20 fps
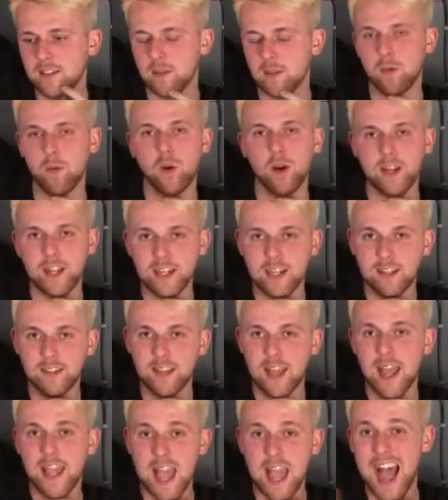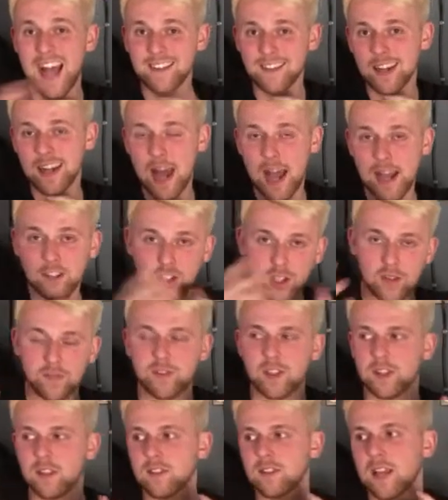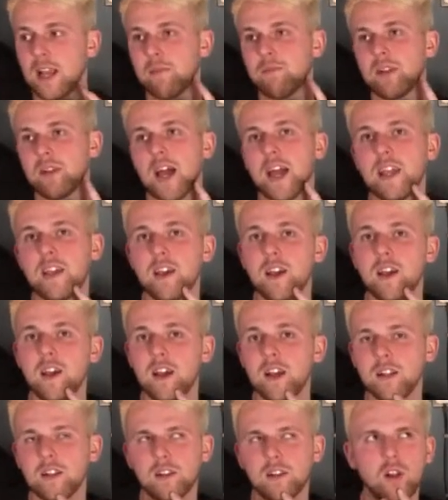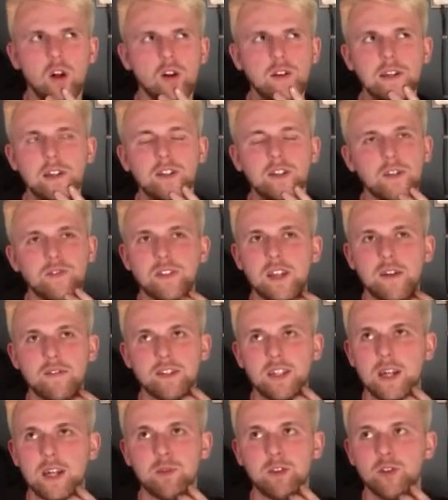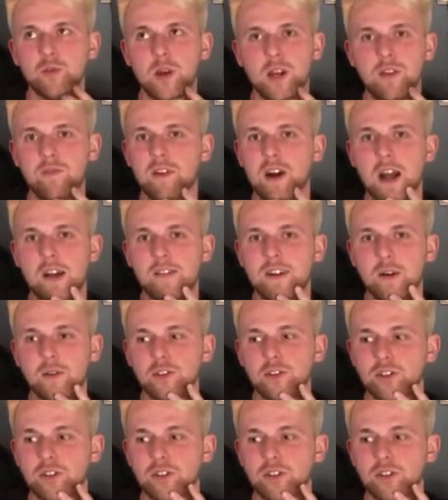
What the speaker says: I'd be working a day and a night shift in the same day. The longest shift I ever did was 25 hours